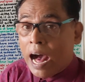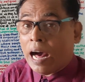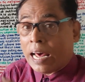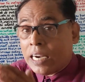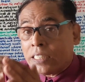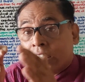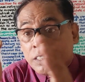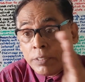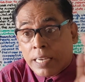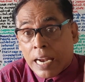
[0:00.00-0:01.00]

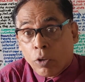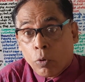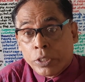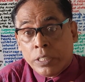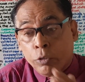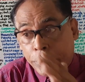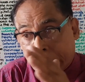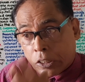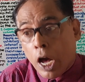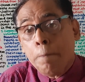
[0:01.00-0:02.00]
Anarchism is an ideology which
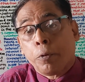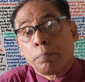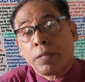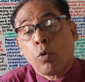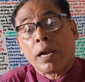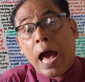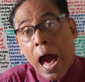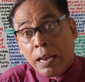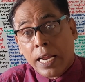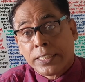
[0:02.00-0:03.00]
has come from the word
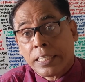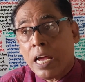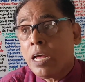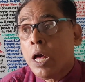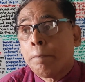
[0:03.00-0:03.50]
anarchia,